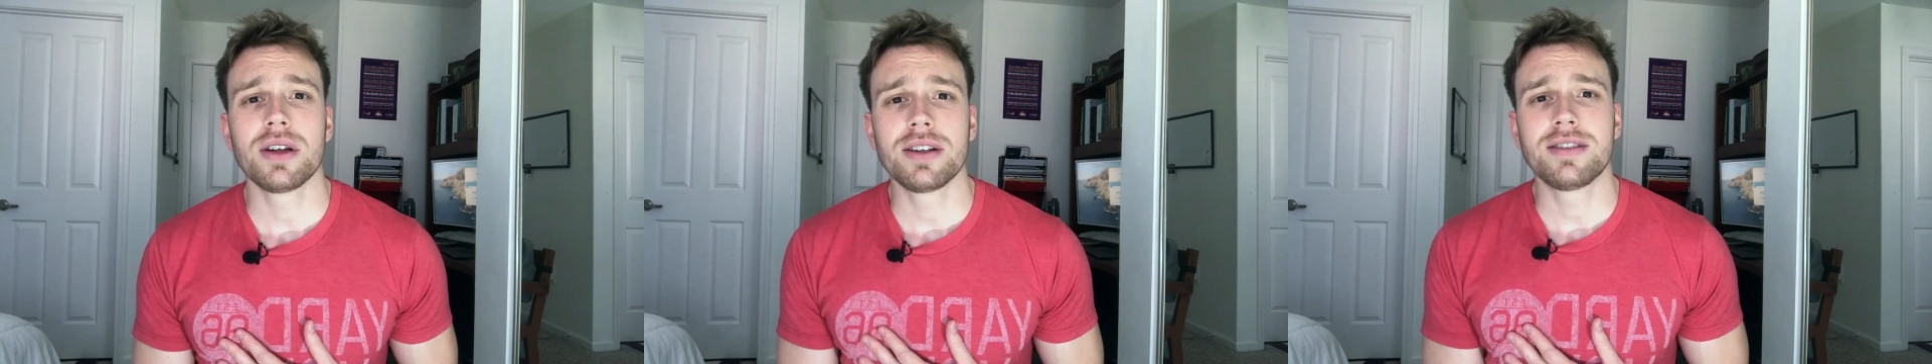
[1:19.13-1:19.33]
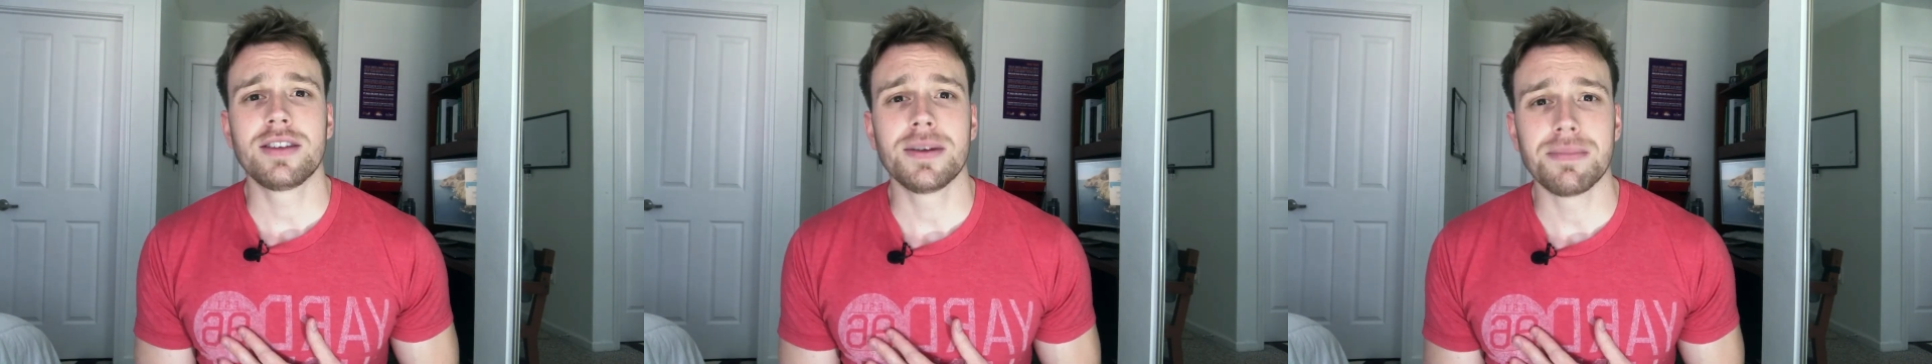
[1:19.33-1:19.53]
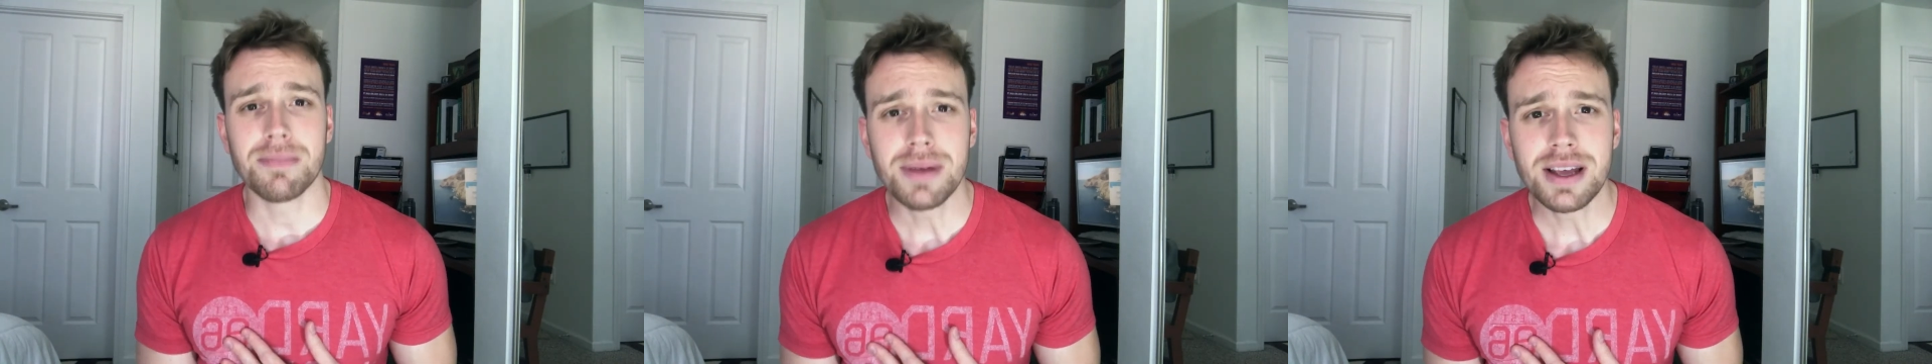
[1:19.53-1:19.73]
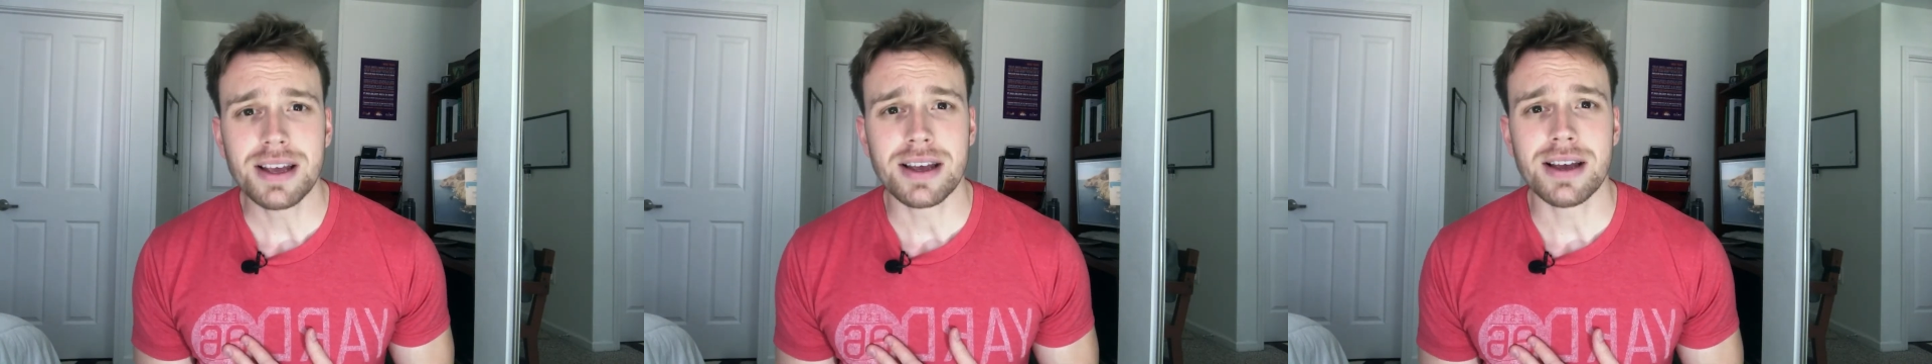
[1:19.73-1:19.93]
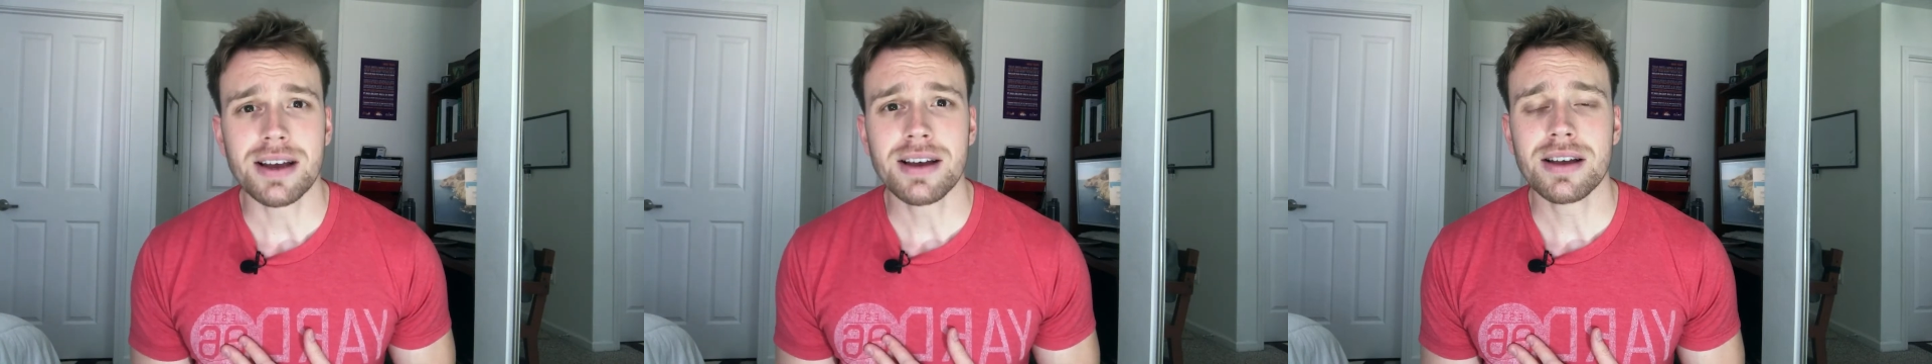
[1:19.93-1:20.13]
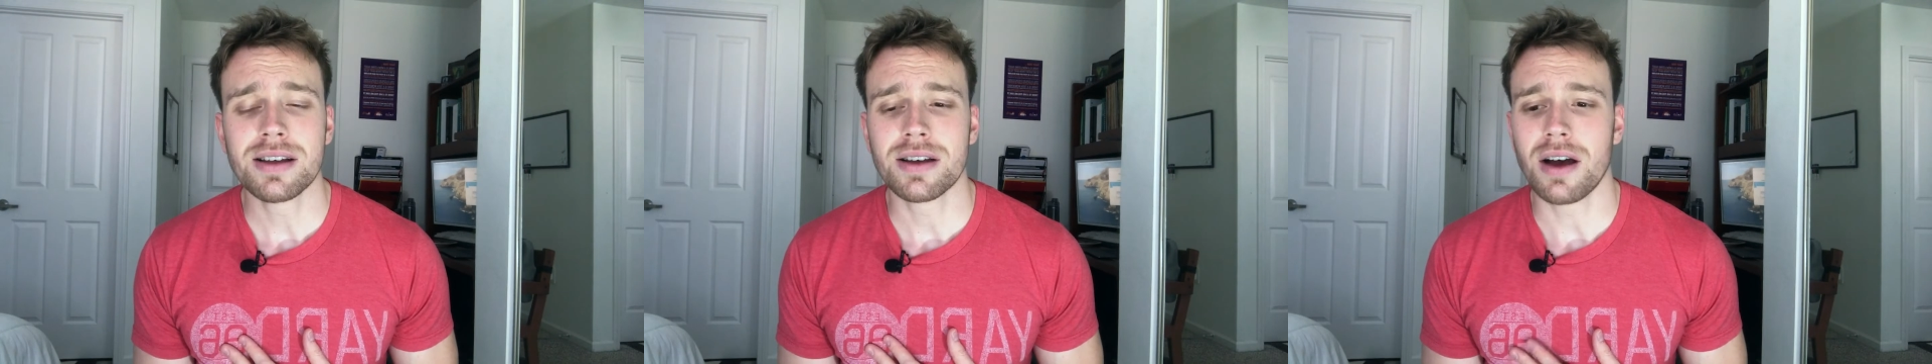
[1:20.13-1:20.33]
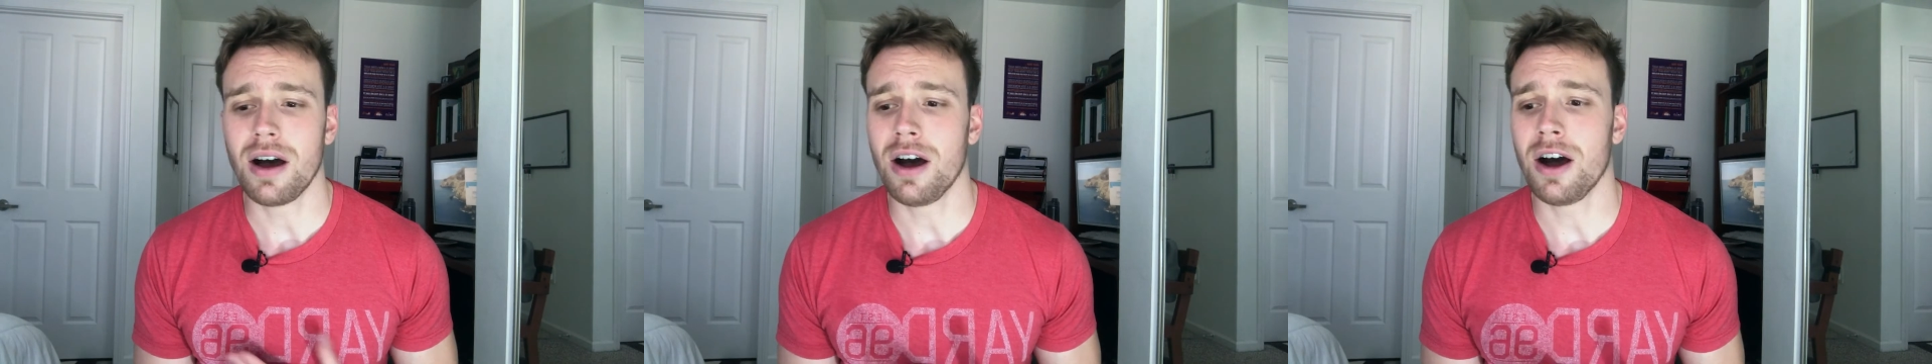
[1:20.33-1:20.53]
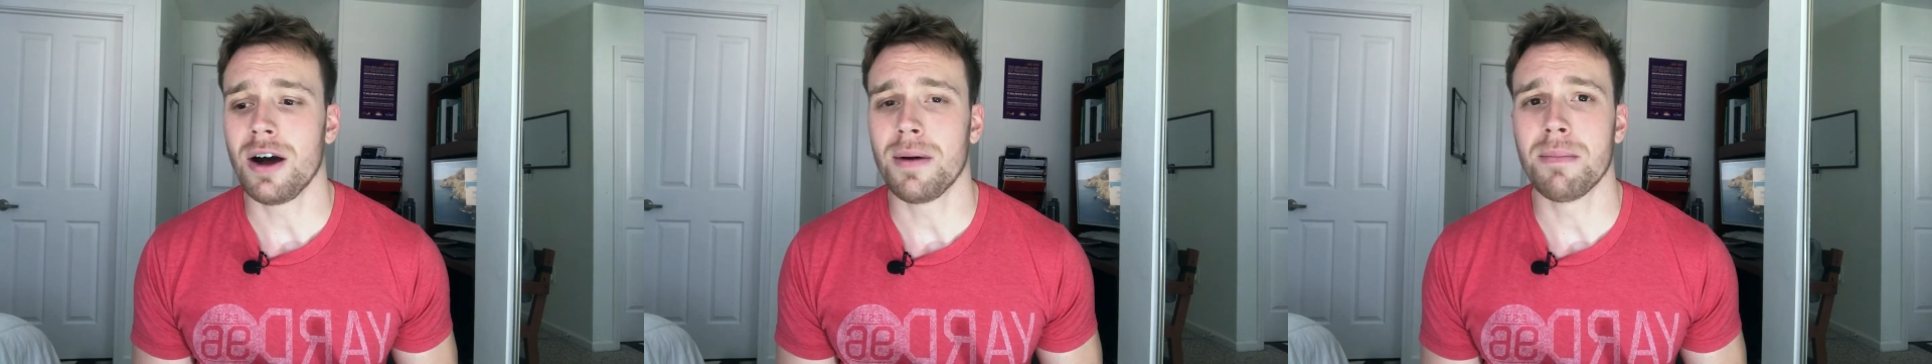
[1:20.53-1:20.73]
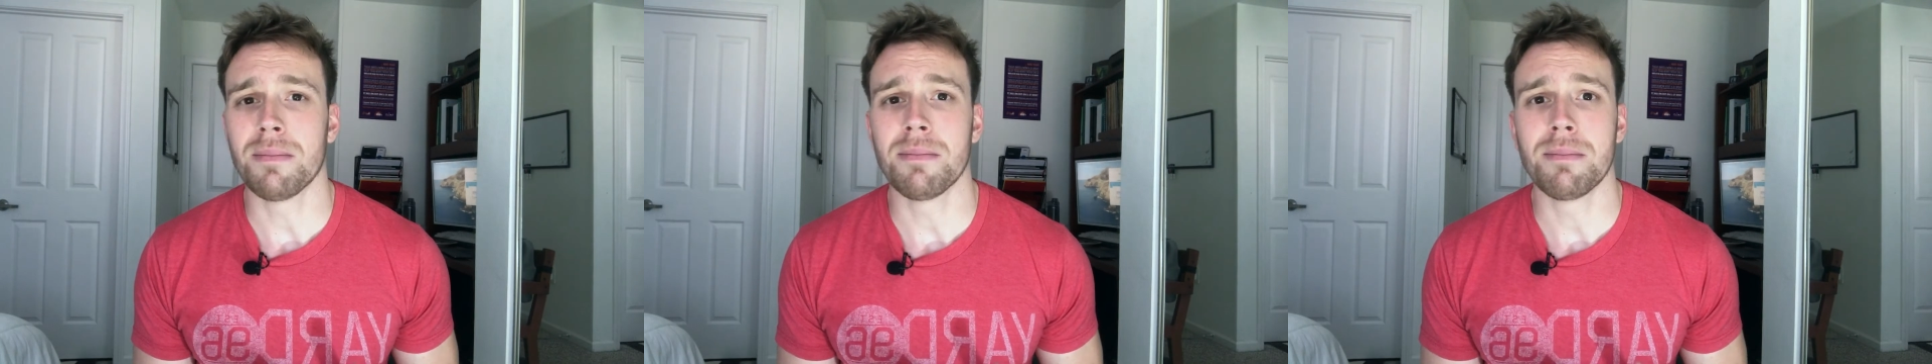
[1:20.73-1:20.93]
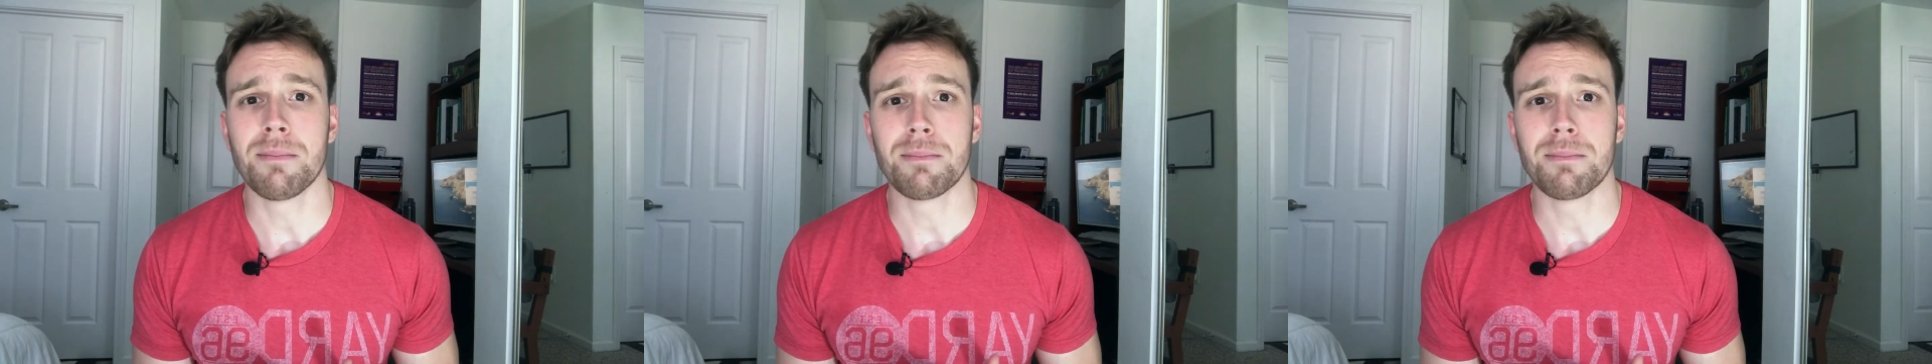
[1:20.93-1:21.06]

To me, um,